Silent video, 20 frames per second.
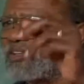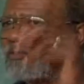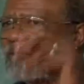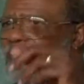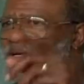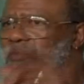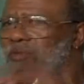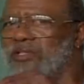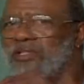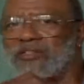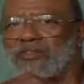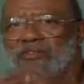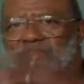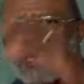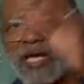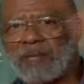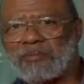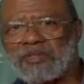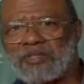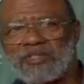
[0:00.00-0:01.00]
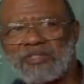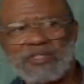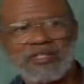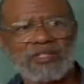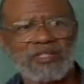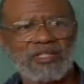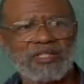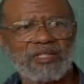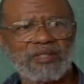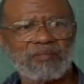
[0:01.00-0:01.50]
about, where the rapture is going
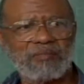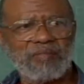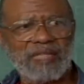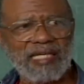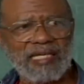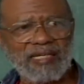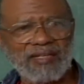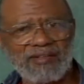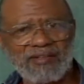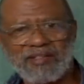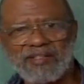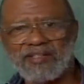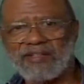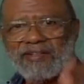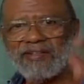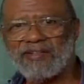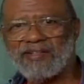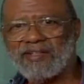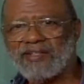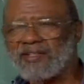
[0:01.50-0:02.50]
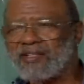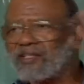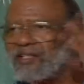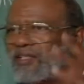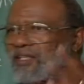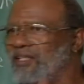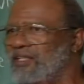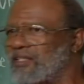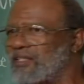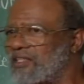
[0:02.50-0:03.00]
to come down
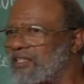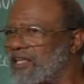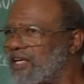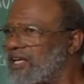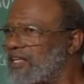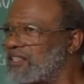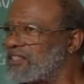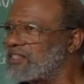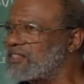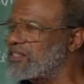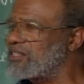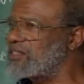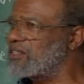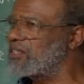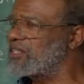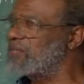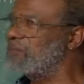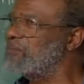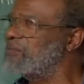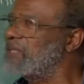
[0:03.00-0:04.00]
and God is going to come